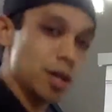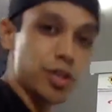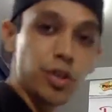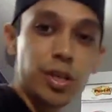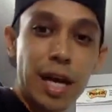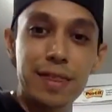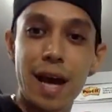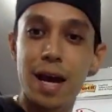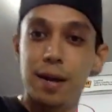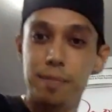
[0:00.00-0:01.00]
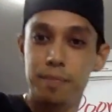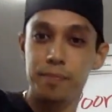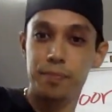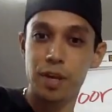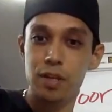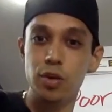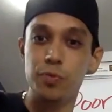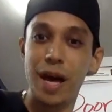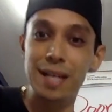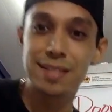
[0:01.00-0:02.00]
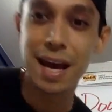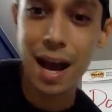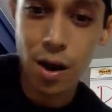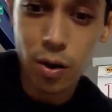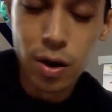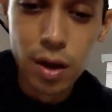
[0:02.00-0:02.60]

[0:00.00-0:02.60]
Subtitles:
So you get that? So that's how,